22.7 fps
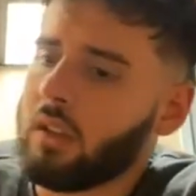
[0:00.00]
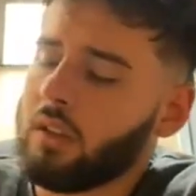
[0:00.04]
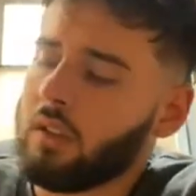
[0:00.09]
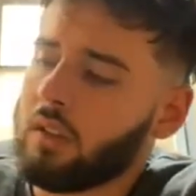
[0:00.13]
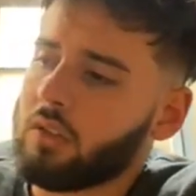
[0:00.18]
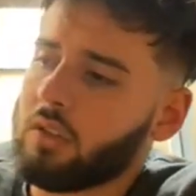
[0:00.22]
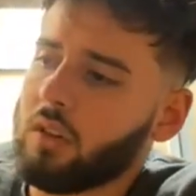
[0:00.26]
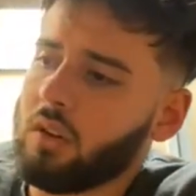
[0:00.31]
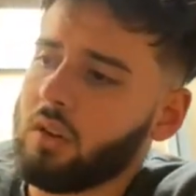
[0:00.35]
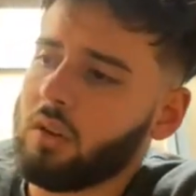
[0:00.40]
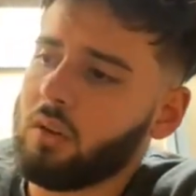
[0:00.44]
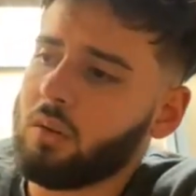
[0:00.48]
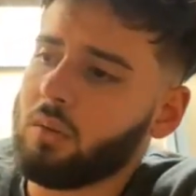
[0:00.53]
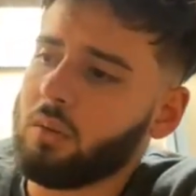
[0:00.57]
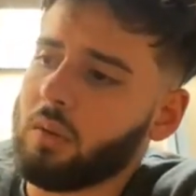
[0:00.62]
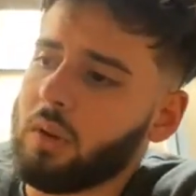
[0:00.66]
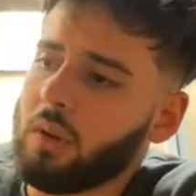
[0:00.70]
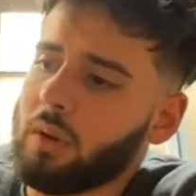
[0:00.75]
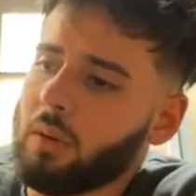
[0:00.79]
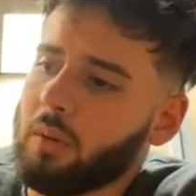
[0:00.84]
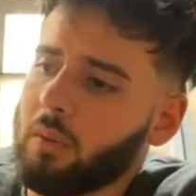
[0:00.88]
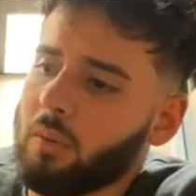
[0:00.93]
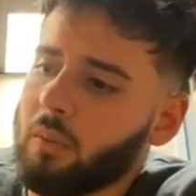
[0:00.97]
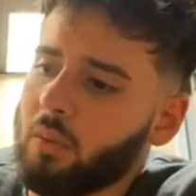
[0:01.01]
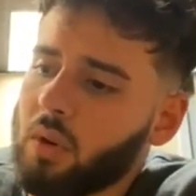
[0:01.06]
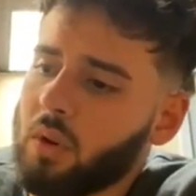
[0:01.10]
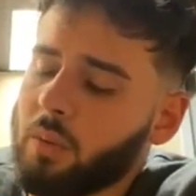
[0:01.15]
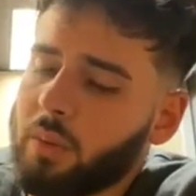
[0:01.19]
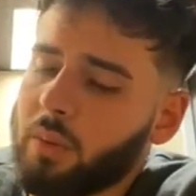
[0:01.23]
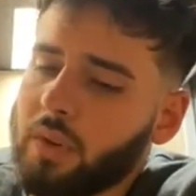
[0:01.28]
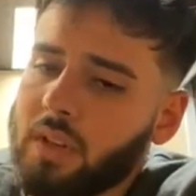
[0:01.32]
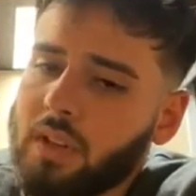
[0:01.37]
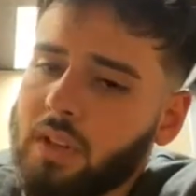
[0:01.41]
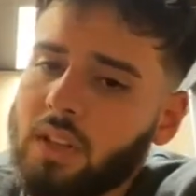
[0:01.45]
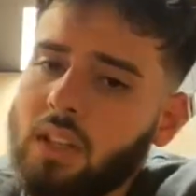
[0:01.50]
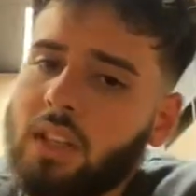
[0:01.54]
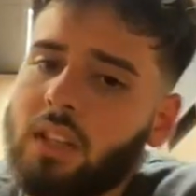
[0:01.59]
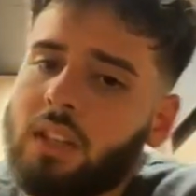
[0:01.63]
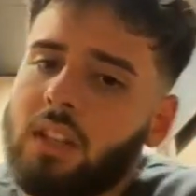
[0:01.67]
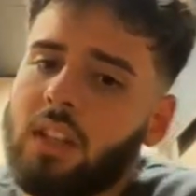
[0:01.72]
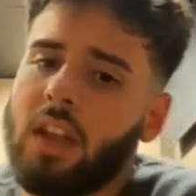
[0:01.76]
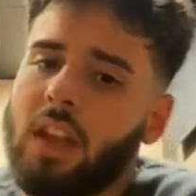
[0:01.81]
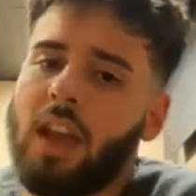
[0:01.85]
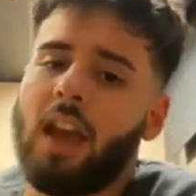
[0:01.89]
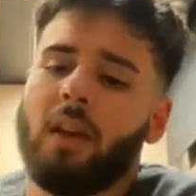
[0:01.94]
So what would
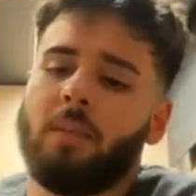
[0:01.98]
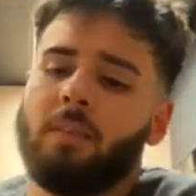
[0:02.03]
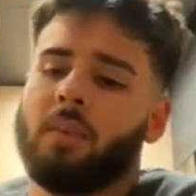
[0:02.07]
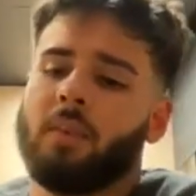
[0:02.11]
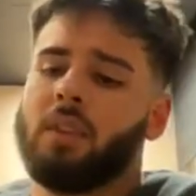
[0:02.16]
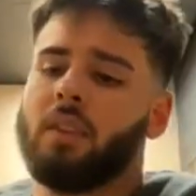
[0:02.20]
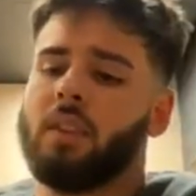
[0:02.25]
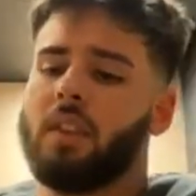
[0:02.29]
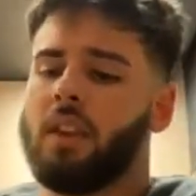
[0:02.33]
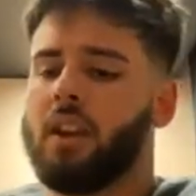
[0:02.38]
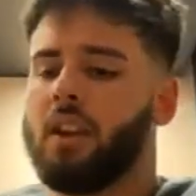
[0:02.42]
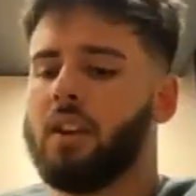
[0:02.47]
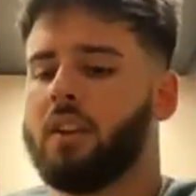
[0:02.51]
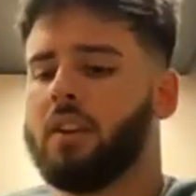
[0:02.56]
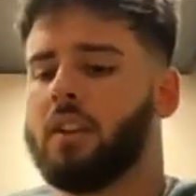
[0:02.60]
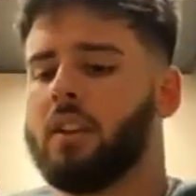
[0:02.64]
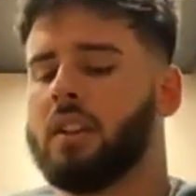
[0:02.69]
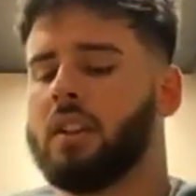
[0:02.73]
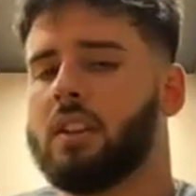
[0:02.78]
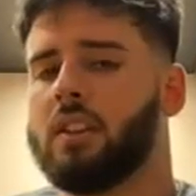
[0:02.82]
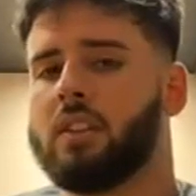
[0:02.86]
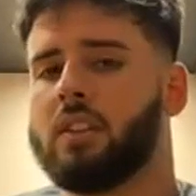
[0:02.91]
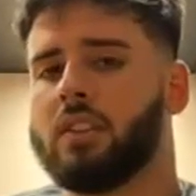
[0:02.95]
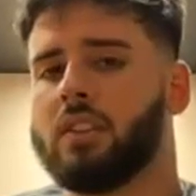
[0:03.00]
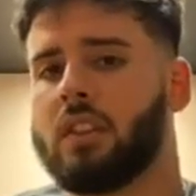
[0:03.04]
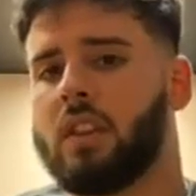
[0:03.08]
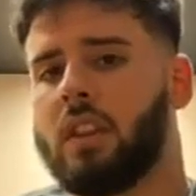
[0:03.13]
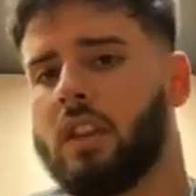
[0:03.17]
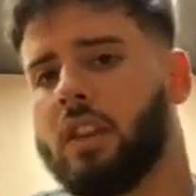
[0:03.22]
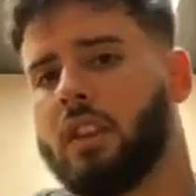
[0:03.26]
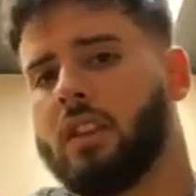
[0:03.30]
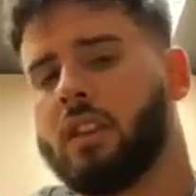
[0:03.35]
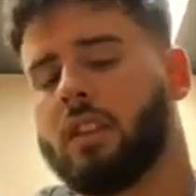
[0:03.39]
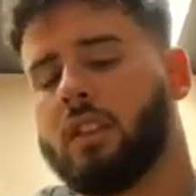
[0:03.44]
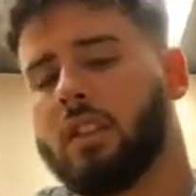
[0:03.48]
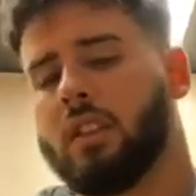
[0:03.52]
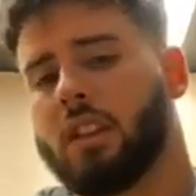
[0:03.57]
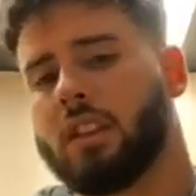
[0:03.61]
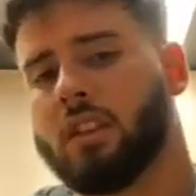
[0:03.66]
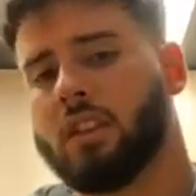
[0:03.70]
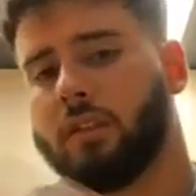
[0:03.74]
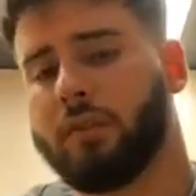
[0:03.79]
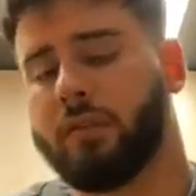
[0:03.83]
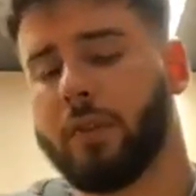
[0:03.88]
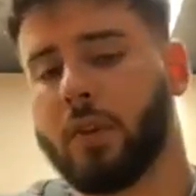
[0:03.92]
need to happen there is
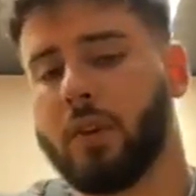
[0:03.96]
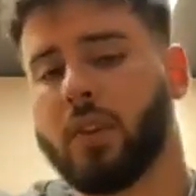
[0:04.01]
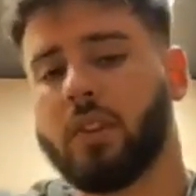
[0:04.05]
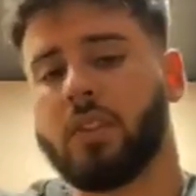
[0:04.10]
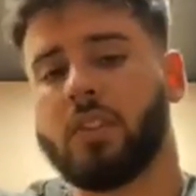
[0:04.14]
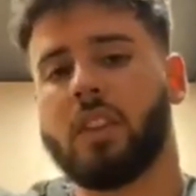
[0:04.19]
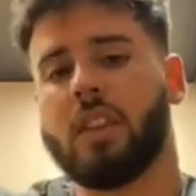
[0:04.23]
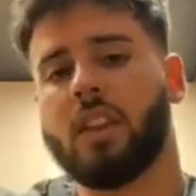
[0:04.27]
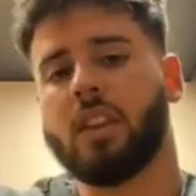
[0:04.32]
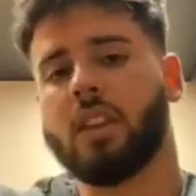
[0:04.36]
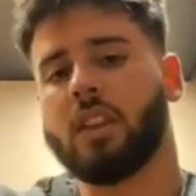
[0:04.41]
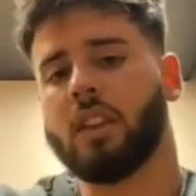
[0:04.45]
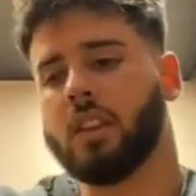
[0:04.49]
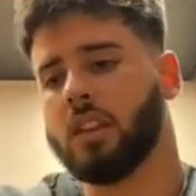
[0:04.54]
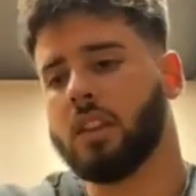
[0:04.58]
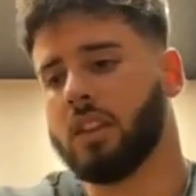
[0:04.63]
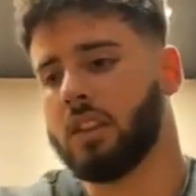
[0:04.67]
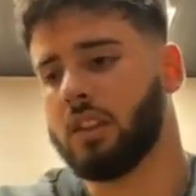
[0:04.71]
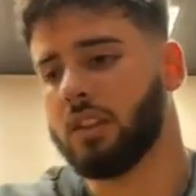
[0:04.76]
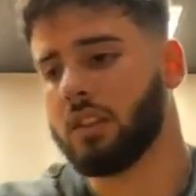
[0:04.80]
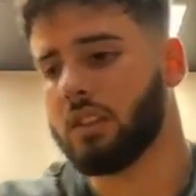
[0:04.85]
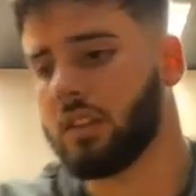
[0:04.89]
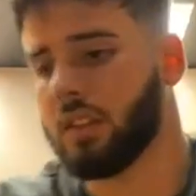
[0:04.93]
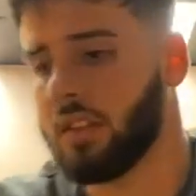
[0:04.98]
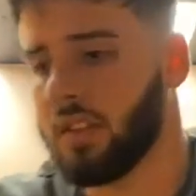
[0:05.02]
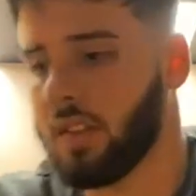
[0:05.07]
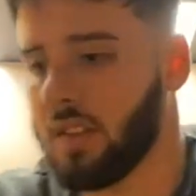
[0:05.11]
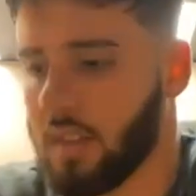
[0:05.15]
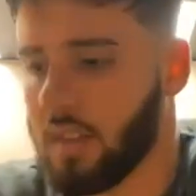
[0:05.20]
like the first thing is